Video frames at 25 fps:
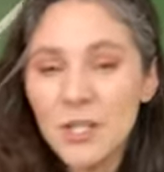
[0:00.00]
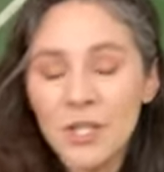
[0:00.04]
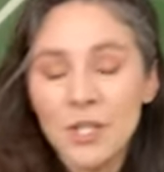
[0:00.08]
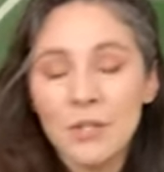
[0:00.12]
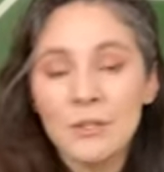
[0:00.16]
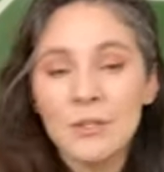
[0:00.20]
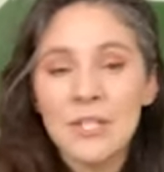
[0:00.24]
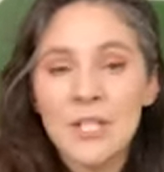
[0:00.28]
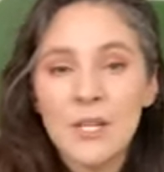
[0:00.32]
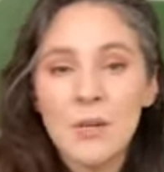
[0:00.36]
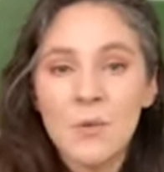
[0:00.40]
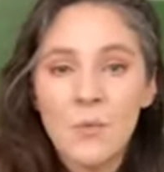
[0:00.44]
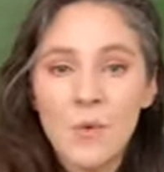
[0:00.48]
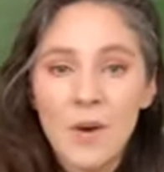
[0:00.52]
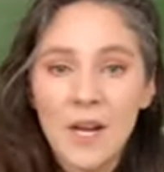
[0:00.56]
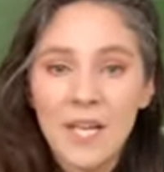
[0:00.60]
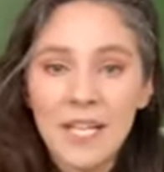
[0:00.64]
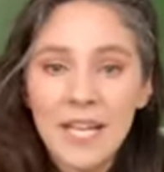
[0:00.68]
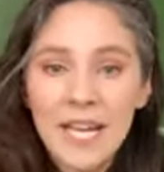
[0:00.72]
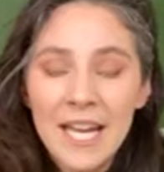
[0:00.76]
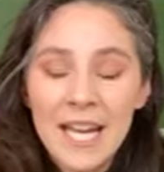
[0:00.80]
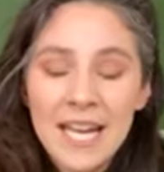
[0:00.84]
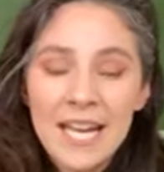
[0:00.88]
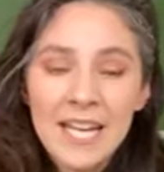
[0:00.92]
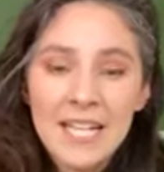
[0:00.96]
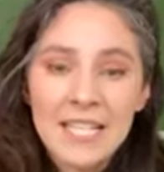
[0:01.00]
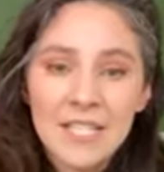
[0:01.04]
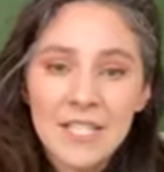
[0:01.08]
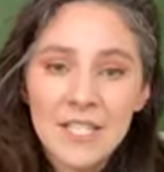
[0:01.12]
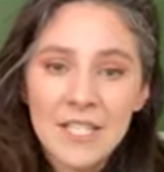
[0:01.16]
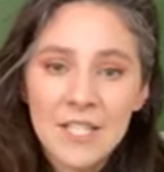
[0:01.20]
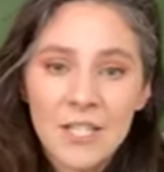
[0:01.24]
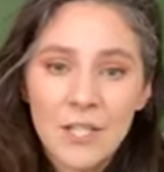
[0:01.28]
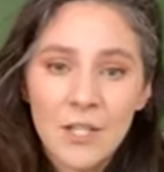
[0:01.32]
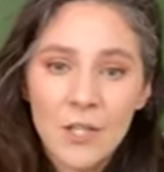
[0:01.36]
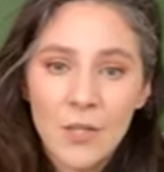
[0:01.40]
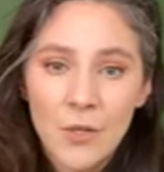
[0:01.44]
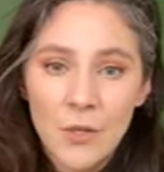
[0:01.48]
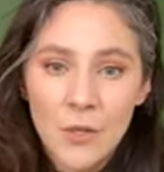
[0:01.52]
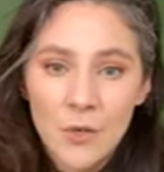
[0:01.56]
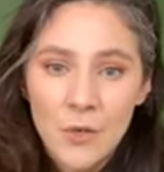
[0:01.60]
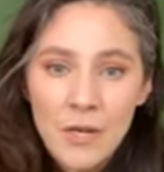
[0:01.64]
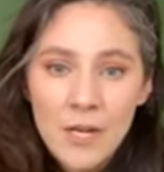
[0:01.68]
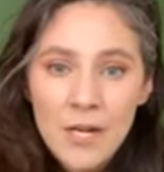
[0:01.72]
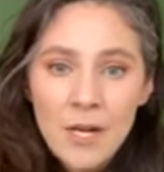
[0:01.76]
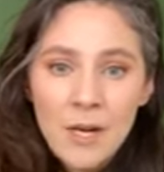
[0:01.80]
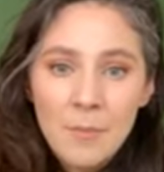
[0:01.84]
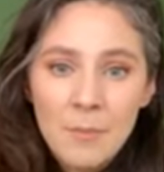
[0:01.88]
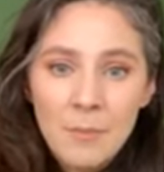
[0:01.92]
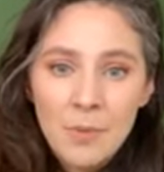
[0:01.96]
using one hand
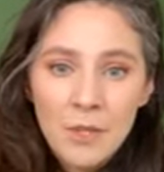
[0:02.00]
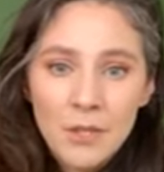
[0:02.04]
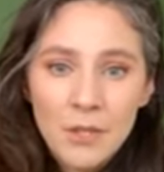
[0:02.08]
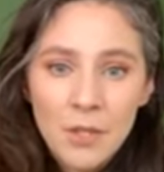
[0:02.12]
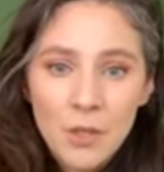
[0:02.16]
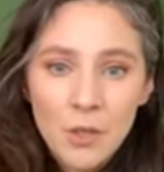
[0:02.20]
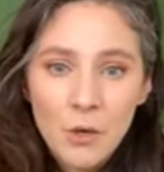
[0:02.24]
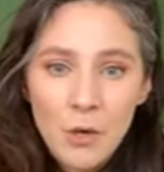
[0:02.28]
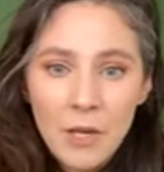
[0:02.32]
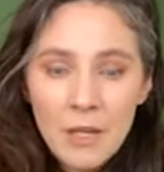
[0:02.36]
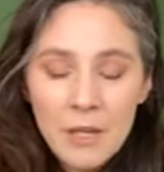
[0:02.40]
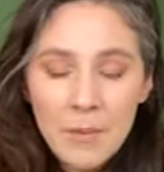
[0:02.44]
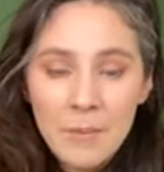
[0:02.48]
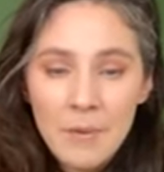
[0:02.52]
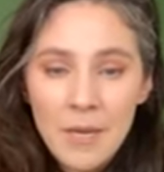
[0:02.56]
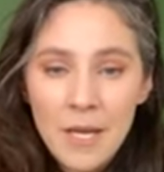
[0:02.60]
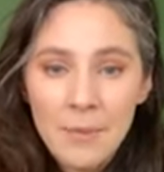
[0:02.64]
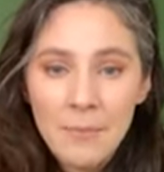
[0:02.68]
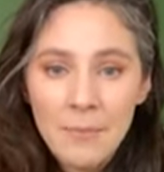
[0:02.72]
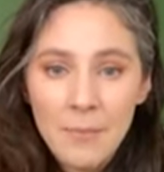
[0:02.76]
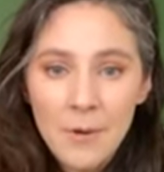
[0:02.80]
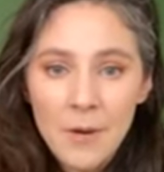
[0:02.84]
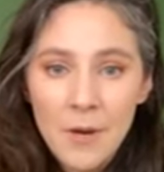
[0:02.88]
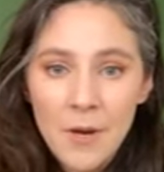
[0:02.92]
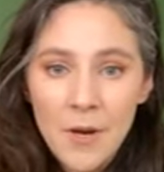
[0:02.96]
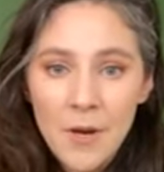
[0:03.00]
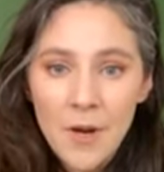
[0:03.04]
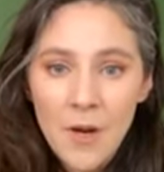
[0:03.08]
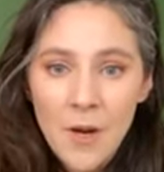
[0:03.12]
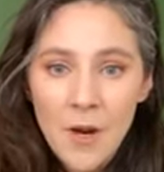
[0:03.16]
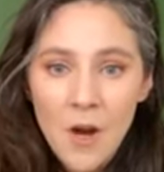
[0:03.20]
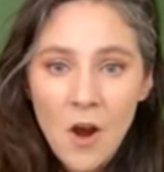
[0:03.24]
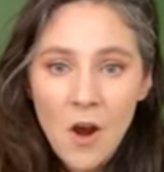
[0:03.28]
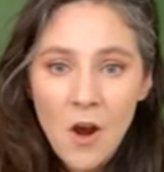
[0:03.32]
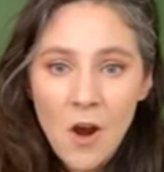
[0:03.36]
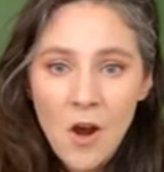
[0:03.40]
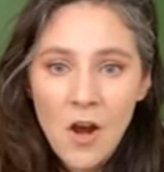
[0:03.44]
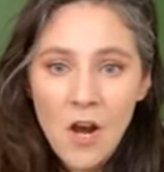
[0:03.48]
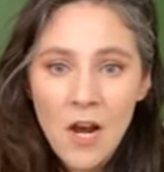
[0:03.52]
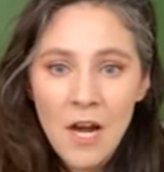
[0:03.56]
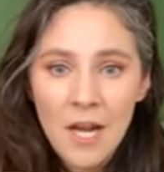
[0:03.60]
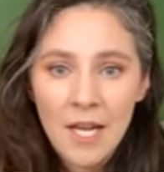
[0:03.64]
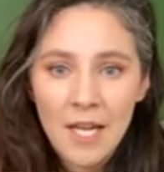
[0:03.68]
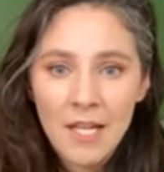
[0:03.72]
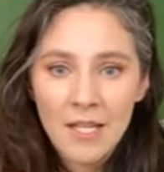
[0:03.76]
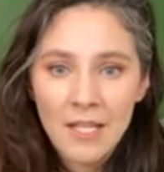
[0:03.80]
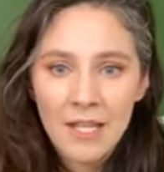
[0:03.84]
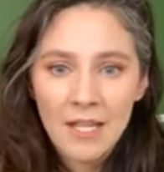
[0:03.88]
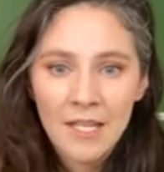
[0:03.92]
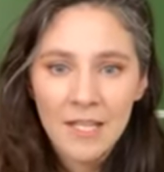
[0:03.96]
to put the toilet paper on
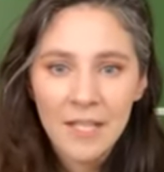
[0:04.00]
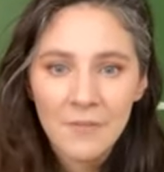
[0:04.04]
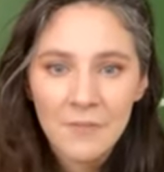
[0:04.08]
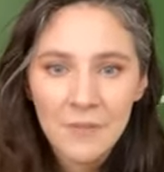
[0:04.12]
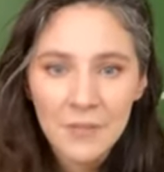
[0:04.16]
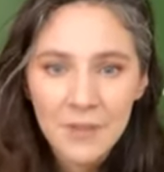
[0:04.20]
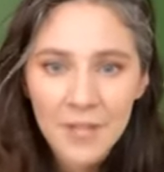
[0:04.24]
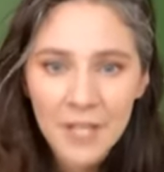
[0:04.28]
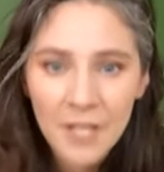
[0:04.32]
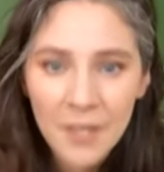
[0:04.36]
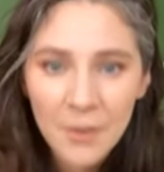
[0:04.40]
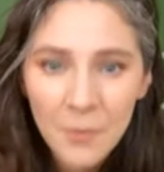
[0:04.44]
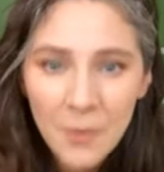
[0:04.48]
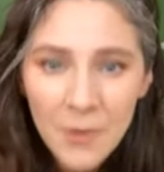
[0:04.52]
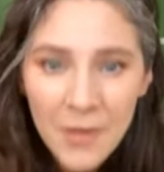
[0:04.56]
and everything.